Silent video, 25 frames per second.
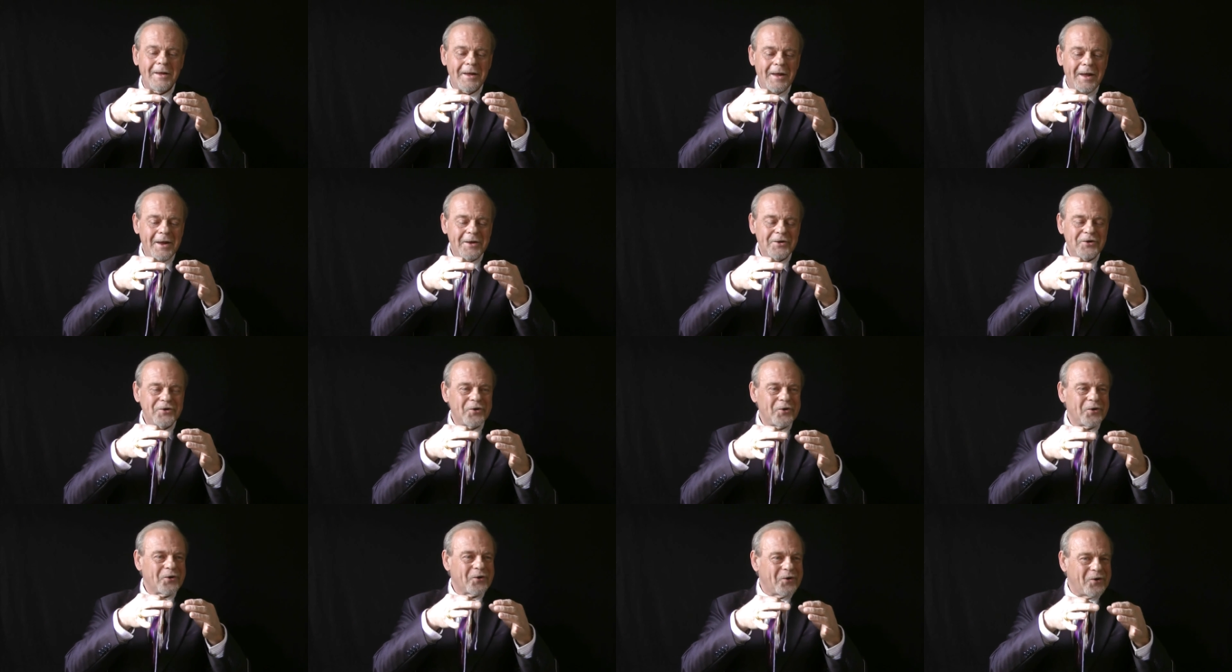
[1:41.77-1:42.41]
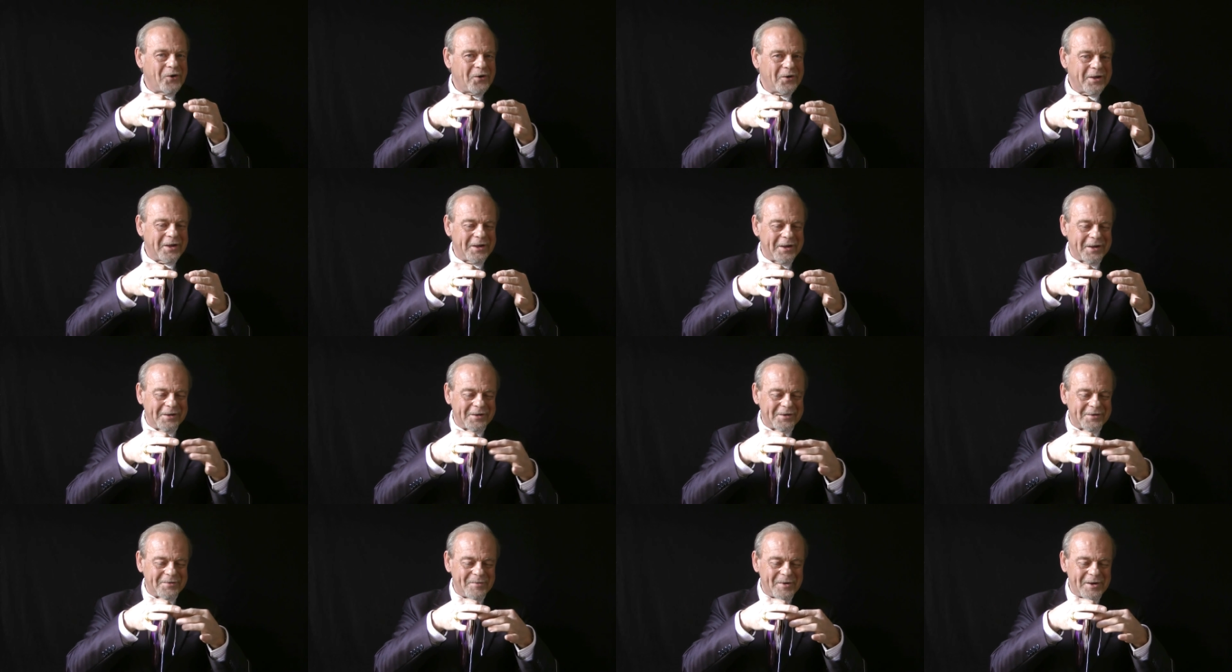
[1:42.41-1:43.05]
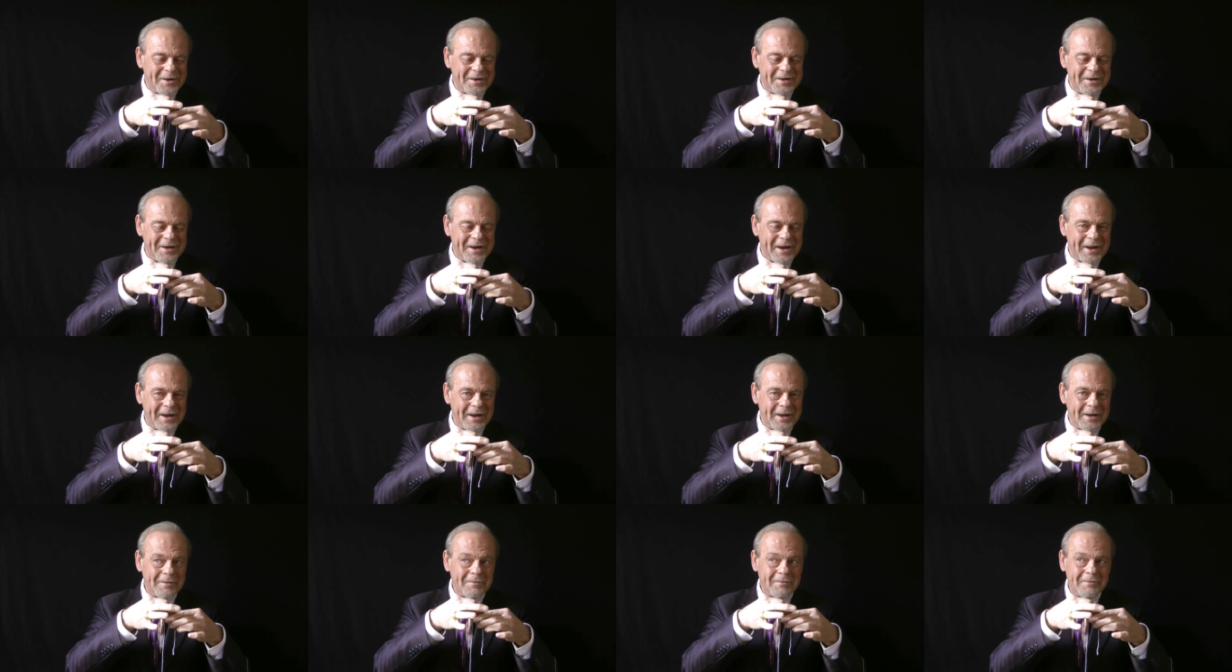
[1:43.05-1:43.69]
and your cooking's
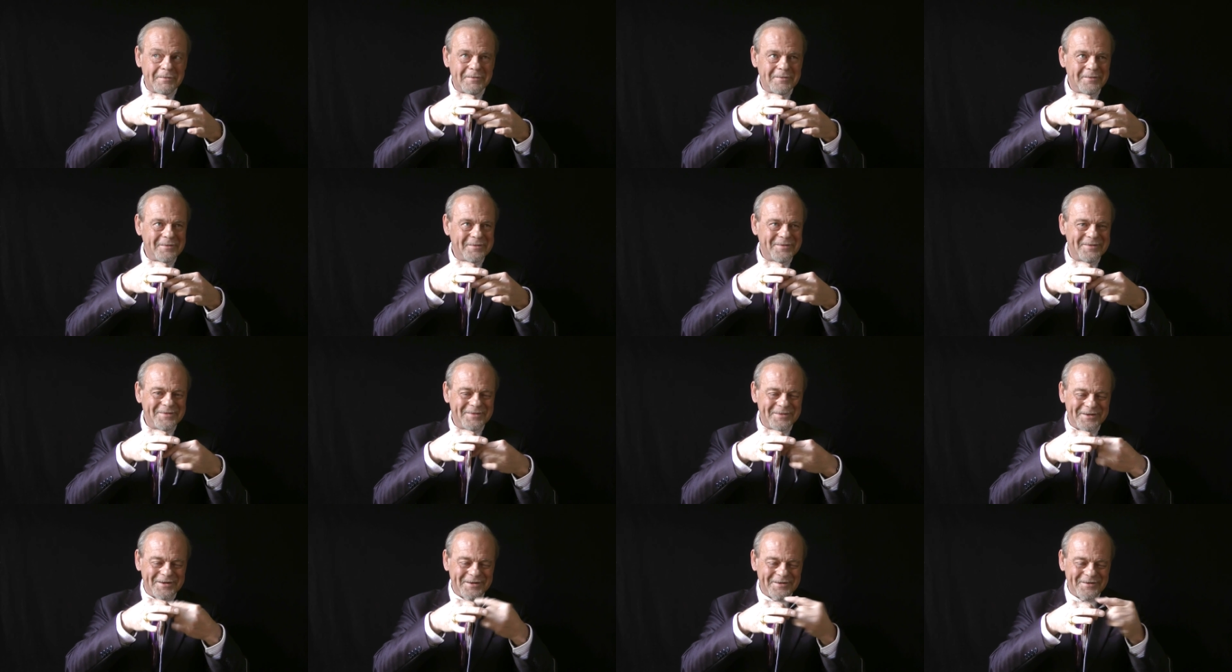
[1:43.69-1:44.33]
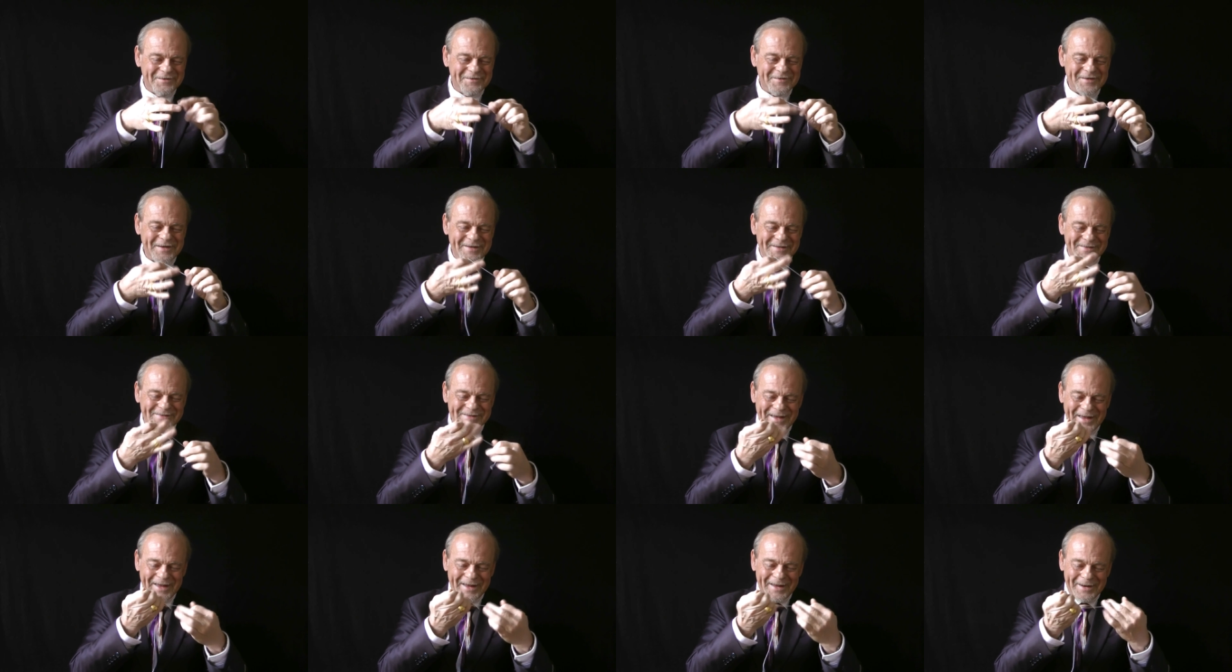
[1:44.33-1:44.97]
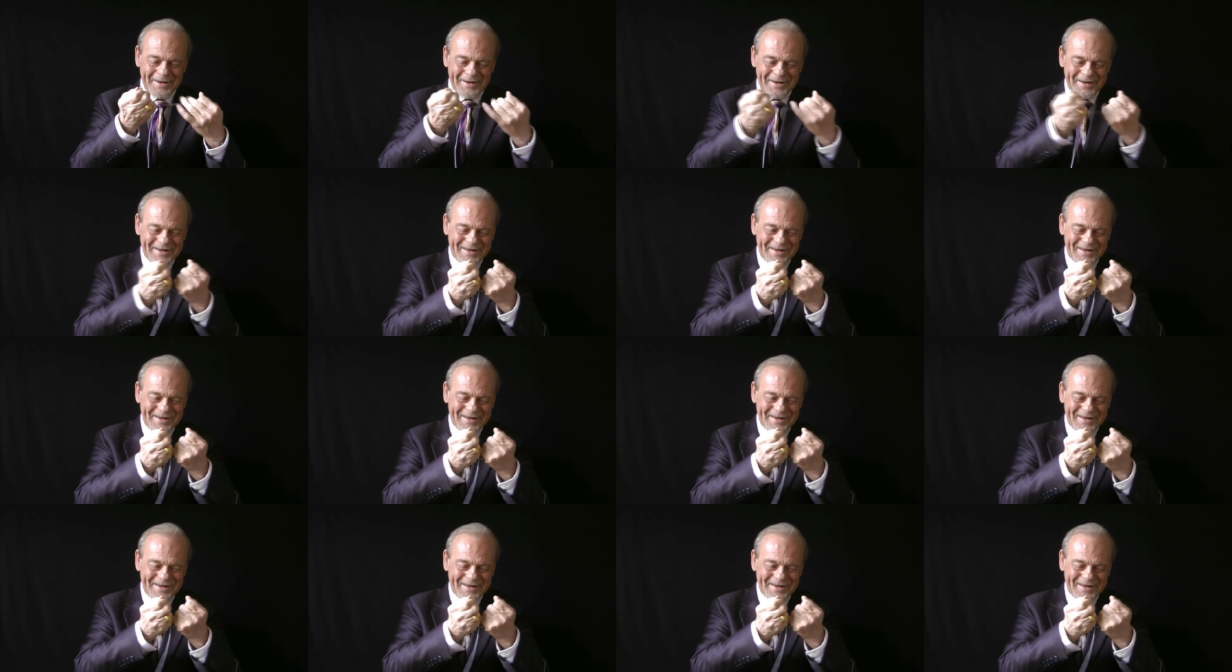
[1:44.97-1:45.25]
mundane, she said.